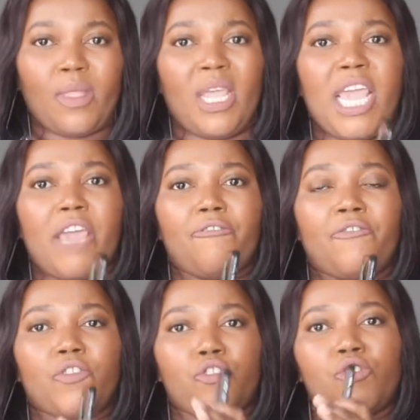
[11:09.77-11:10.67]

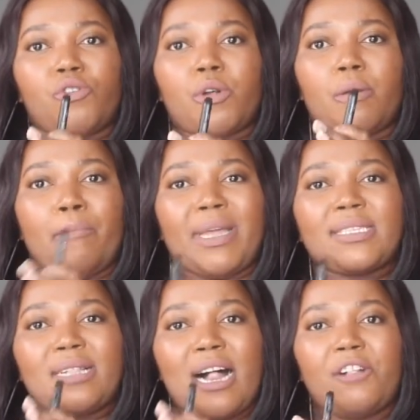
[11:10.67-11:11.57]
if your
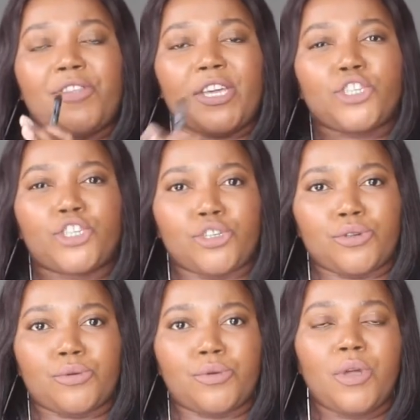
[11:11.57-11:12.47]
mental health
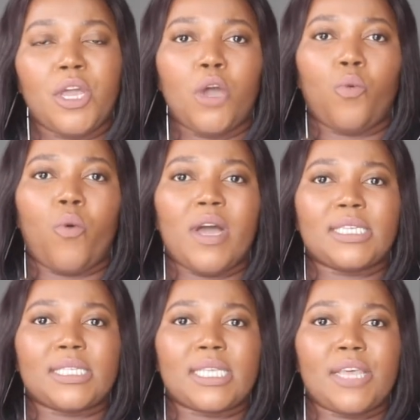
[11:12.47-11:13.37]
issue
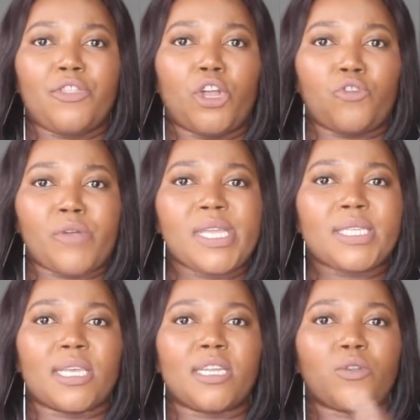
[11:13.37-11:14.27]
was the
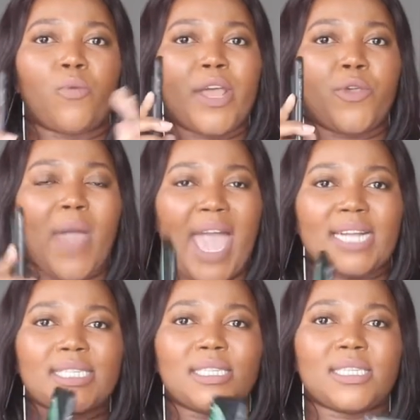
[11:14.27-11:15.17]
reason why you
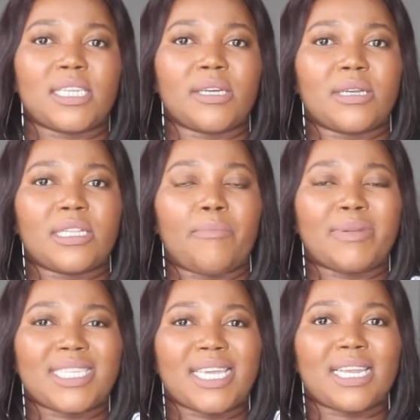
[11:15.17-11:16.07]
acted in a
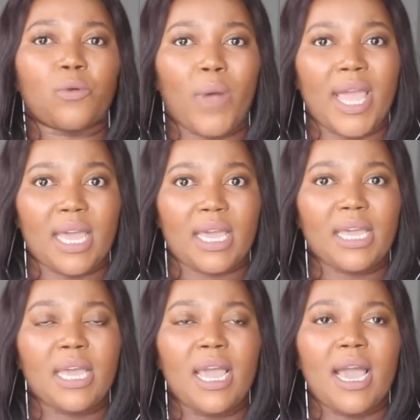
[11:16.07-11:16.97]
particular way,
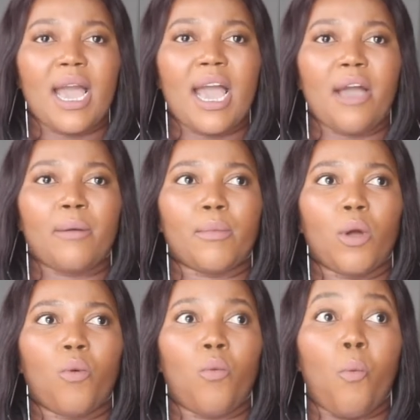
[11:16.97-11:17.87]

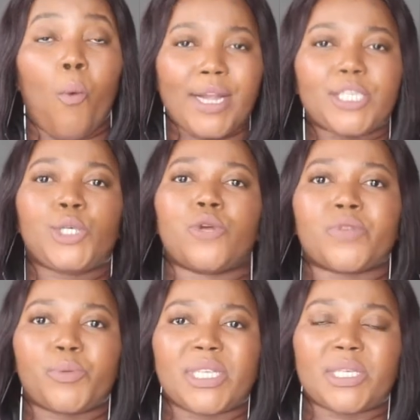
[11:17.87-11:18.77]
what is your
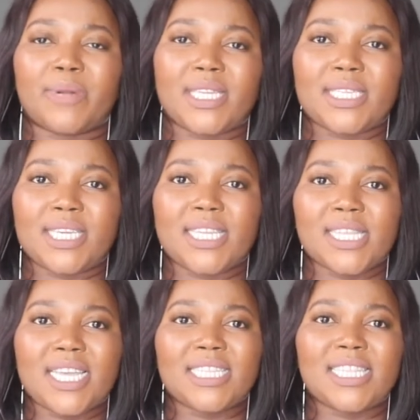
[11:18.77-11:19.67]
responsibility
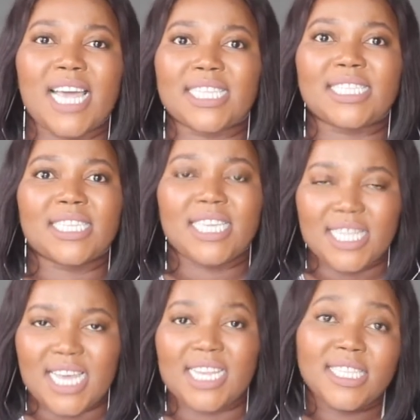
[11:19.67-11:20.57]
in
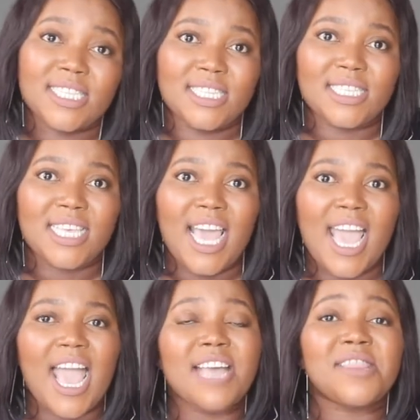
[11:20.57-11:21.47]
that instance?
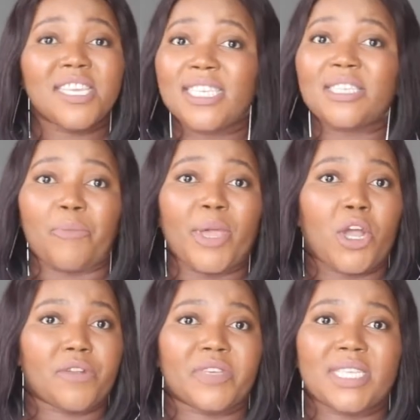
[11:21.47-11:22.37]
And this is a big
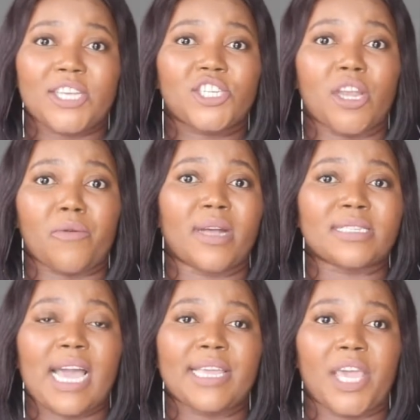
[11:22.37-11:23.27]
conversation
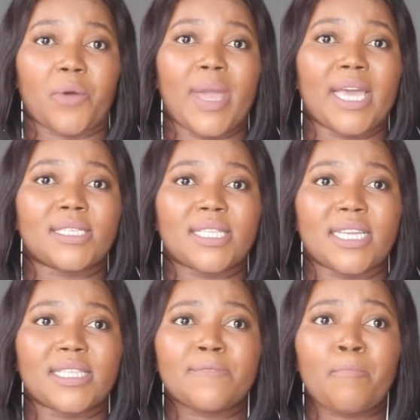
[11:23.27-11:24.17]
around Kanye West.
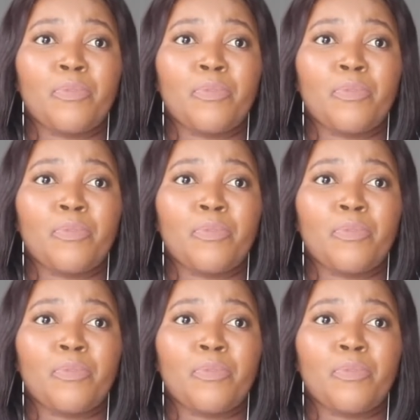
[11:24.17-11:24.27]
It's,